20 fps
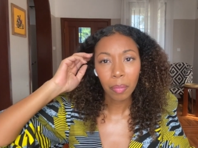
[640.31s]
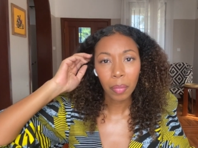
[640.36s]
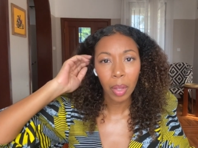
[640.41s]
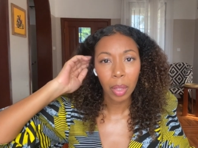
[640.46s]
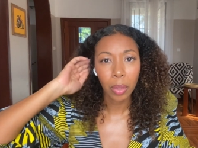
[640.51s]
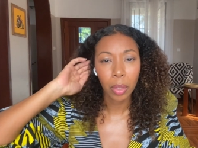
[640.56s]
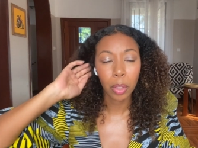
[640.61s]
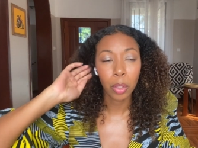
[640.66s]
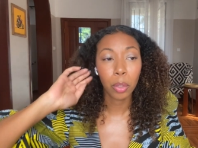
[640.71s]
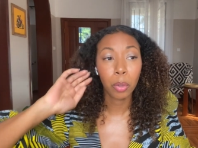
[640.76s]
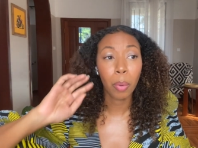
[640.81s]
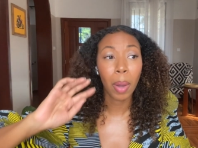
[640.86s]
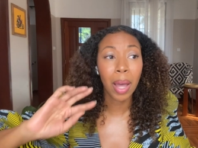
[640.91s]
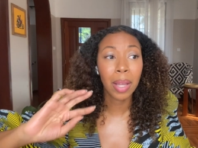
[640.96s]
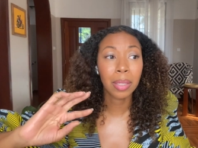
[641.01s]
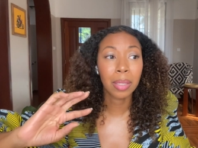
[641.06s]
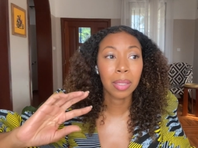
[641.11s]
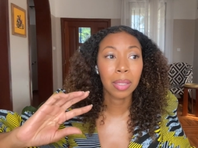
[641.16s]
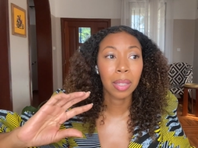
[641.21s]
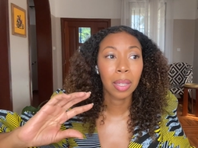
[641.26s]
the
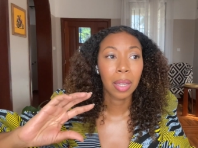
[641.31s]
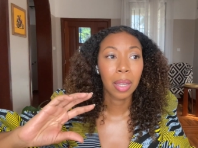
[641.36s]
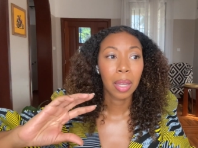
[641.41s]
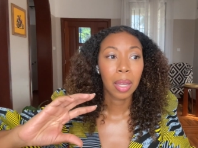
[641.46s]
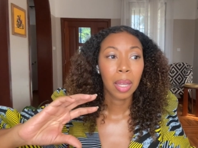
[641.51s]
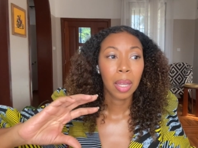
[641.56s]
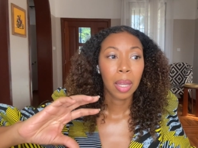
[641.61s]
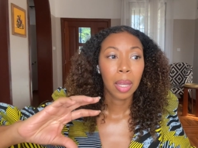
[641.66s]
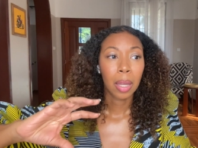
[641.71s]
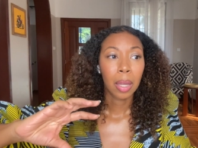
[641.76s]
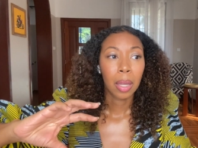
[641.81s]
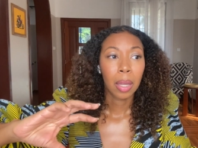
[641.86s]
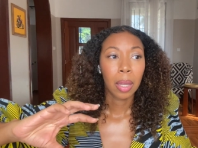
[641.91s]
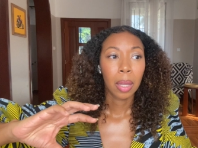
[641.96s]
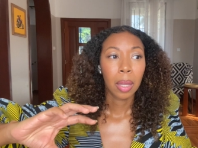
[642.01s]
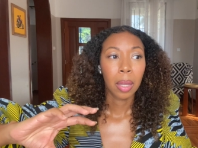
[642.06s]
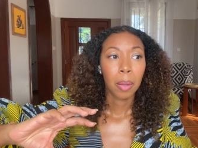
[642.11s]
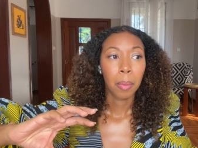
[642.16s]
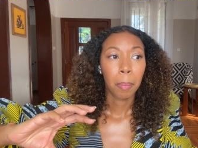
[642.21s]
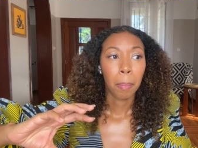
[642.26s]
US
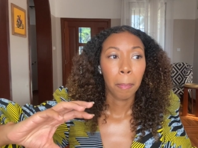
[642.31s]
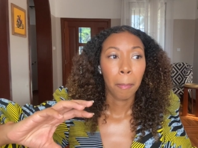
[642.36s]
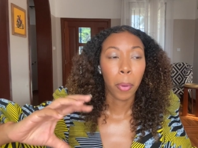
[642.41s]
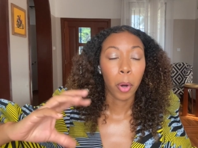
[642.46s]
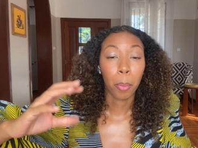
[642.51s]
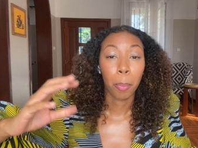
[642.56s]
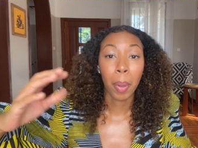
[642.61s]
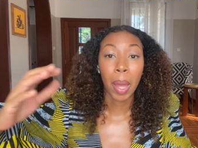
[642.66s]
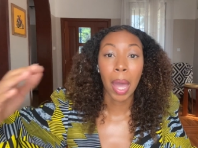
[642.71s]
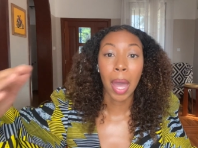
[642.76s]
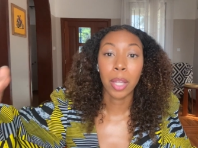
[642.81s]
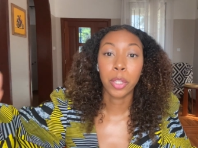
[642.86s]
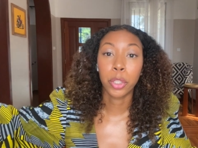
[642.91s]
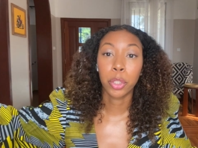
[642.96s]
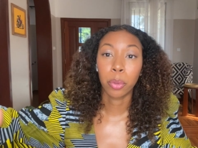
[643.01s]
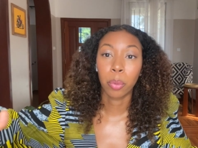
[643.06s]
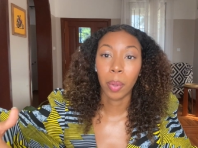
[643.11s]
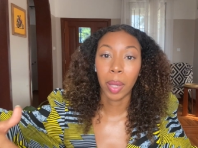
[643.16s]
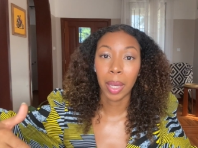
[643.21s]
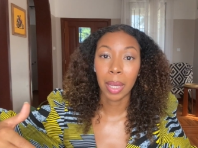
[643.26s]

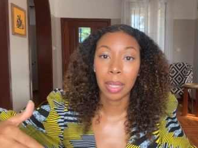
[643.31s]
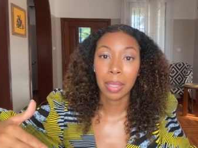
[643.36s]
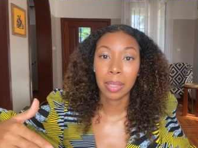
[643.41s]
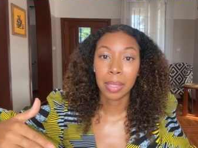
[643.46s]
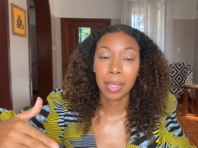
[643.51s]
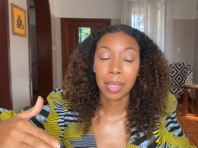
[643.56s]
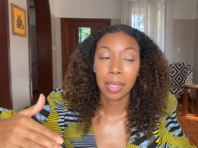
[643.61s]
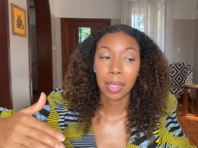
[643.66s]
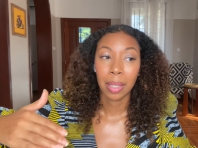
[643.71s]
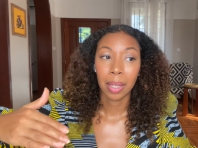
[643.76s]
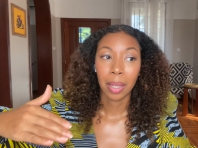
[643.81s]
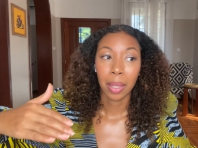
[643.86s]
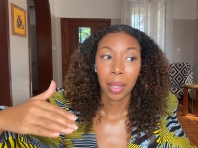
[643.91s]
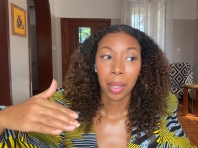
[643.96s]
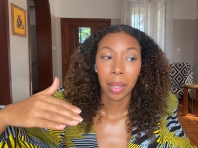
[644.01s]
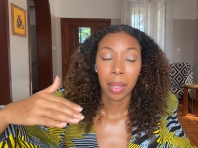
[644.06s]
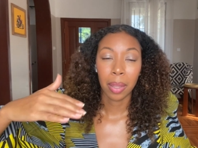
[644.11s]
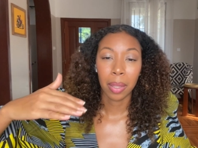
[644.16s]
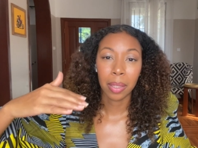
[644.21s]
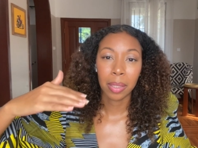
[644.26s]
perpetuates
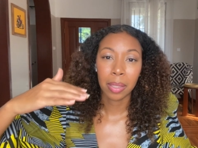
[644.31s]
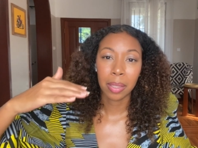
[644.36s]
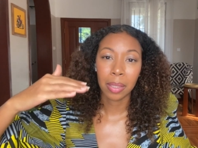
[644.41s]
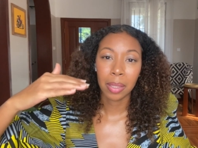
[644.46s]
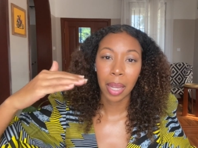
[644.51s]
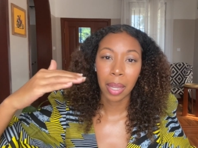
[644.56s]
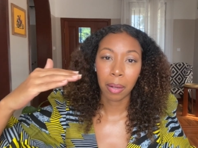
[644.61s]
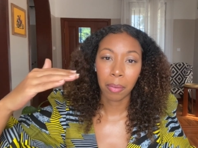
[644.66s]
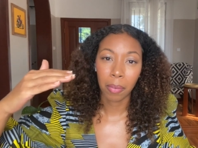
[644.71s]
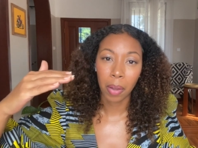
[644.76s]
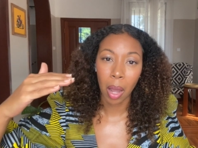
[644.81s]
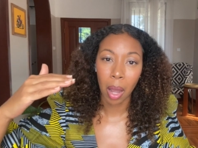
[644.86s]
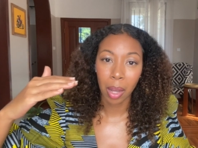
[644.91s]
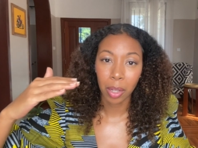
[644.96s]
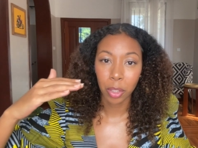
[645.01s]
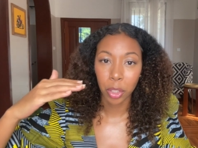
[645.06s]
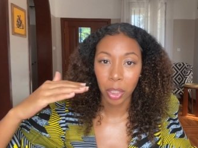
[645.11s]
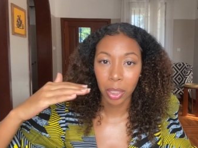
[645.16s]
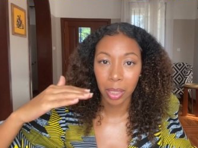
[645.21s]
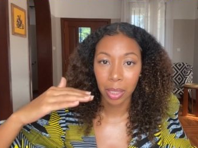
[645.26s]
this state of
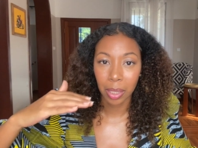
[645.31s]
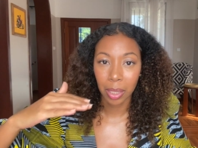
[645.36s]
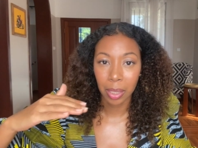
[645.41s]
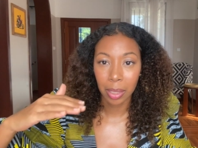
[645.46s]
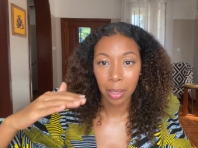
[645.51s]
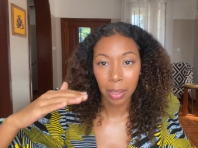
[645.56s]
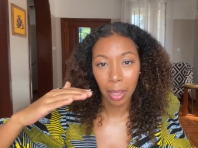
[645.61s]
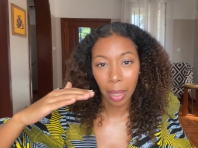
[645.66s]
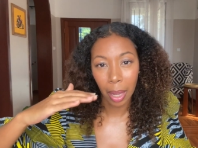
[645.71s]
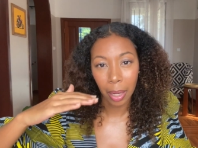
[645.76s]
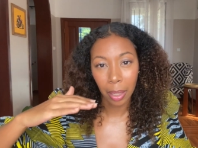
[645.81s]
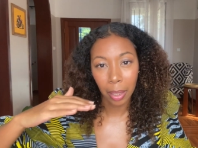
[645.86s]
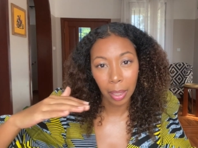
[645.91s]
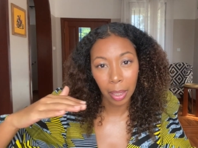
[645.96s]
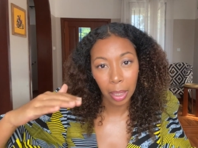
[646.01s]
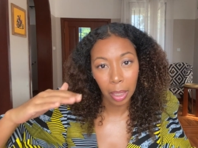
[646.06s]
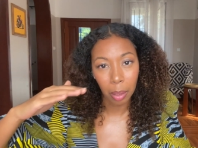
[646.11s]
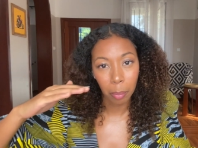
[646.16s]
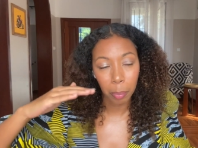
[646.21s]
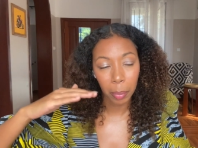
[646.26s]
consciousness, kind of
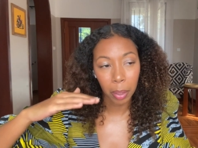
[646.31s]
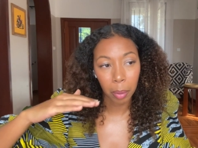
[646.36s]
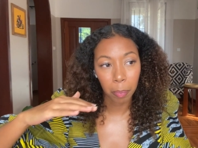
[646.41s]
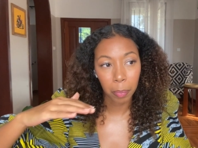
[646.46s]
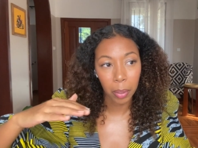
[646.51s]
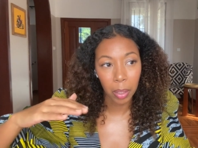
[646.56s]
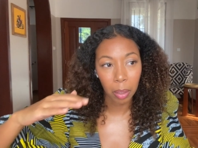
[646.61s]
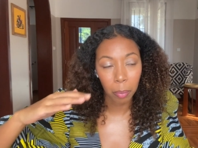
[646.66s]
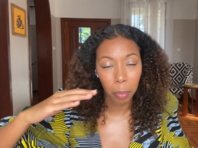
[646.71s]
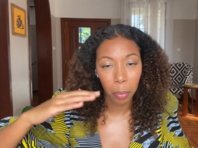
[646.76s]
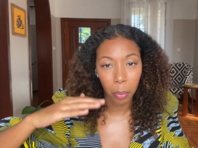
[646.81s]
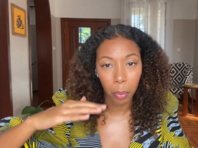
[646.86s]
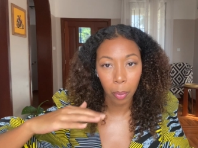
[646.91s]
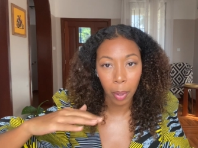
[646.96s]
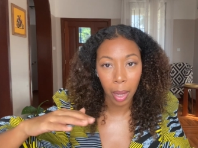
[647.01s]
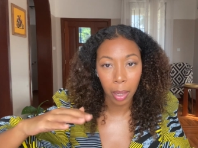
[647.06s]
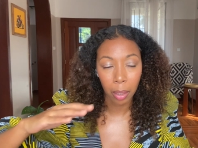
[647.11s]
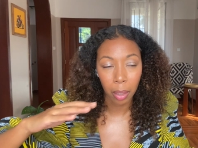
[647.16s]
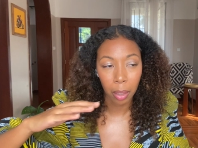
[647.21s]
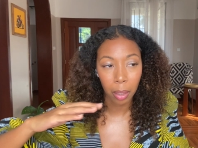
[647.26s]
keeping people
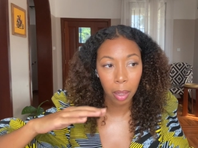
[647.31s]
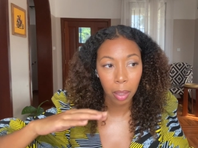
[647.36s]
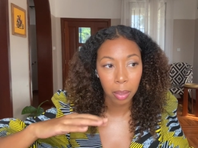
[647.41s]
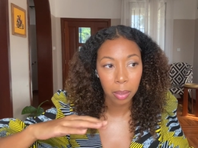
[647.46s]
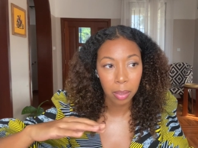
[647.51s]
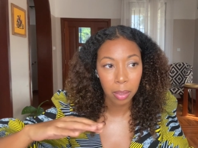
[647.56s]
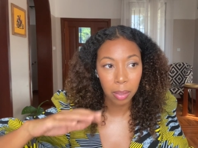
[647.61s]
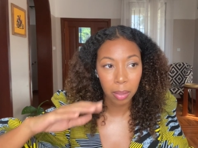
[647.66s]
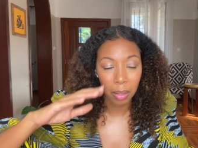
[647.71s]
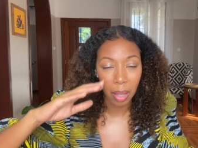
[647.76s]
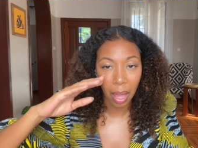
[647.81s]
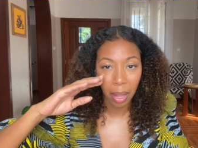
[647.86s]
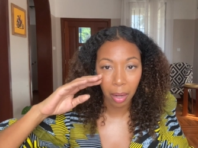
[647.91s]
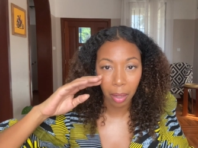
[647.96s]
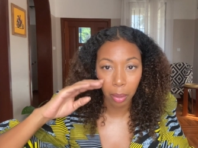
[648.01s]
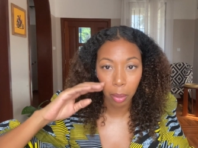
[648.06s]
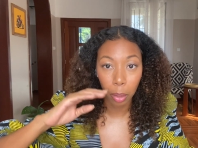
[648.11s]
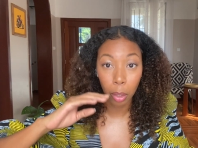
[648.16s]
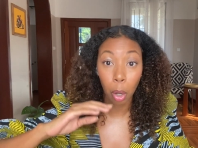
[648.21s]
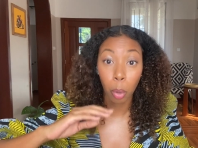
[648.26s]
at a
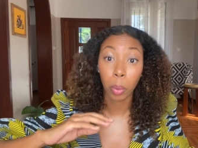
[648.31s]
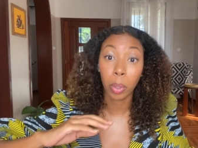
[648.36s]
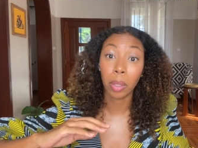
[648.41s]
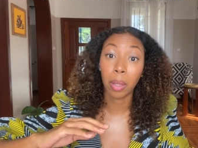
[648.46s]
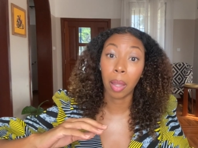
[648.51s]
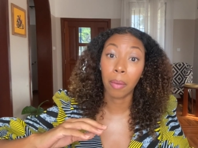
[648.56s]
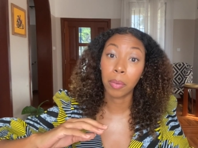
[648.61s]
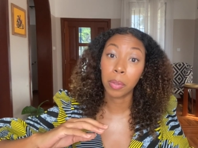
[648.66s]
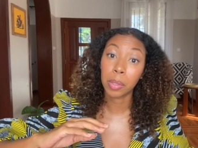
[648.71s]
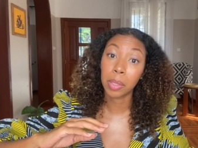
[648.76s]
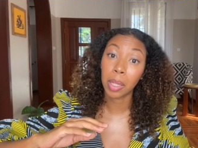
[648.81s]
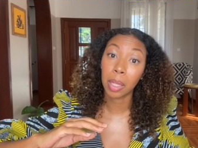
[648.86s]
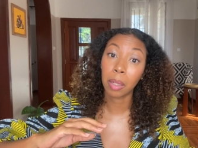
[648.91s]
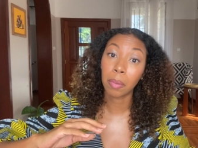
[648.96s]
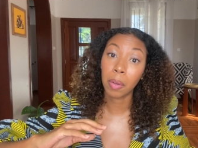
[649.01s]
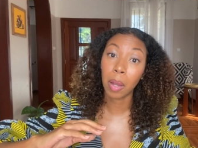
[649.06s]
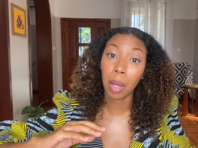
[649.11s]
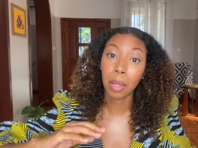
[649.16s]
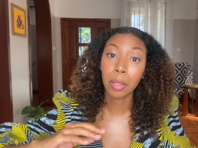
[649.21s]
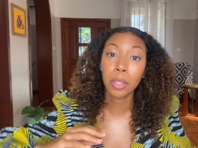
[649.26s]
lower level state of
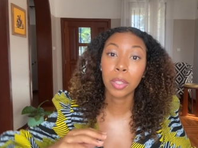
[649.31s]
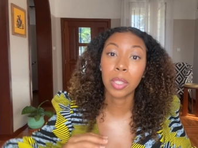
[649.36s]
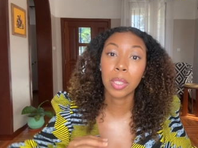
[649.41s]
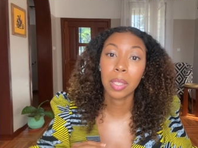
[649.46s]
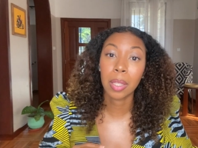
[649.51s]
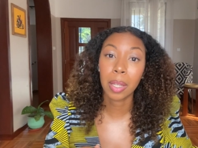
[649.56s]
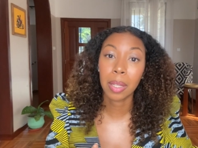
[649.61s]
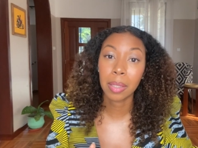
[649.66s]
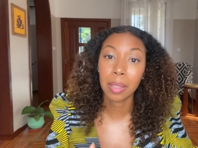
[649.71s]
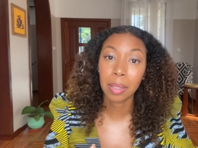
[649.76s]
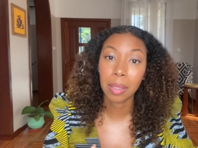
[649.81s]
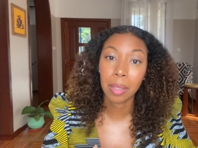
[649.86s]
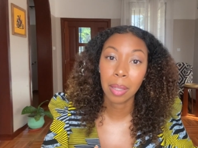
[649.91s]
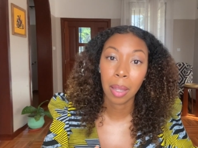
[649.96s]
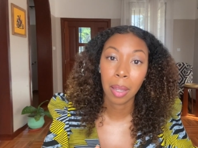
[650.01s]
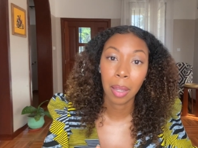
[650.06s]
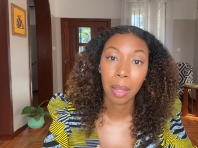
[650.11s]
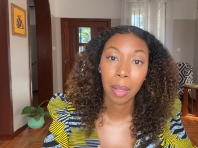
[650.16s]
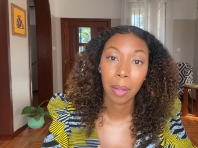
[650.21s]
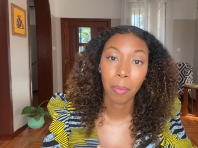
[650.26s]
consciousness,
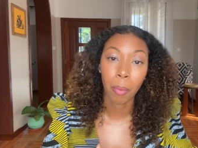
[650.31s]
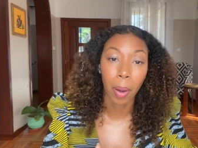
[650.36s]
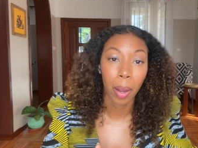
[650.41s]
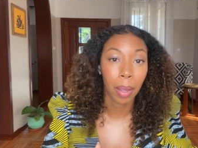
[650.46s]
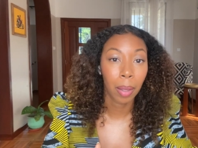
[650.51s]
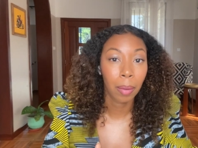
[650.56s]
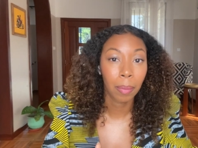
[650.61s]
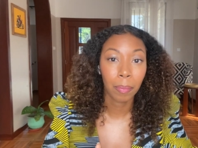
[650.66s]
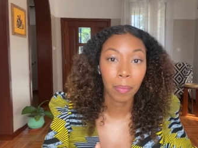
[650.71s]
right?